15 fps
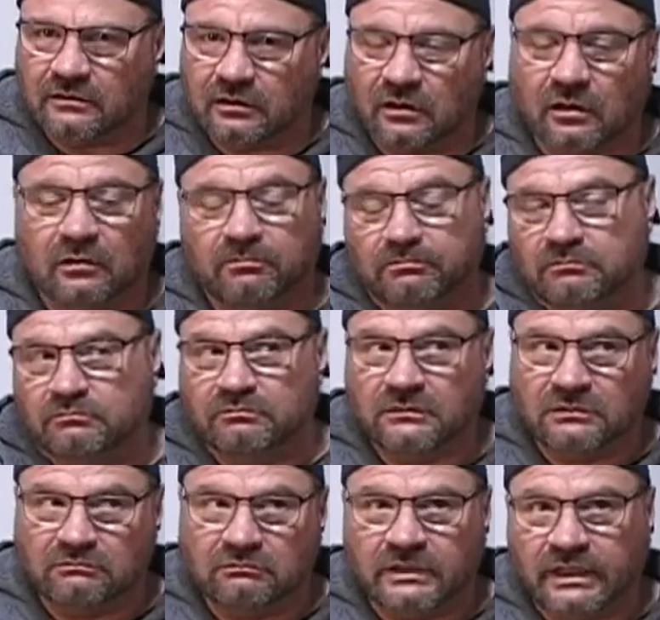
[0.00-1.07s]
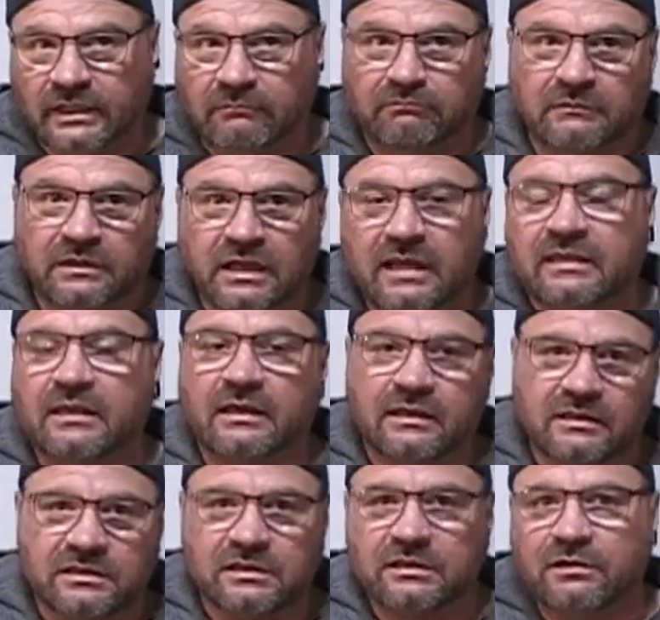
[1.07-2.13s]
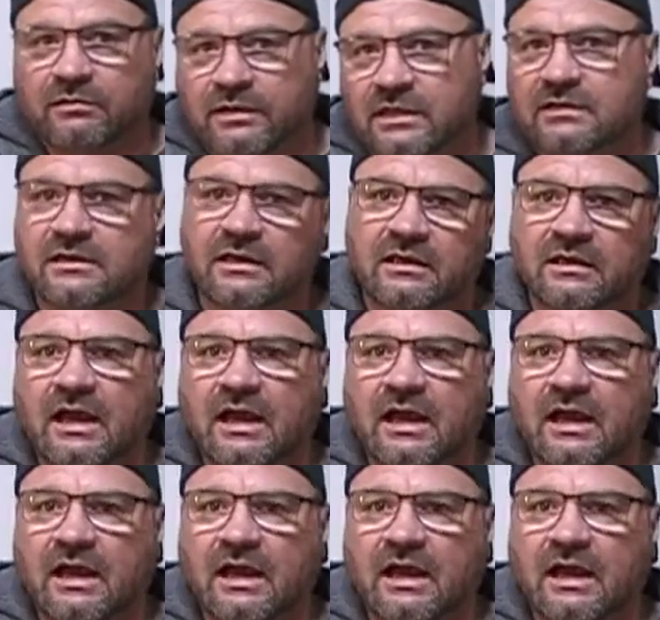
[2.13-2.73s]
Or nothing until you get to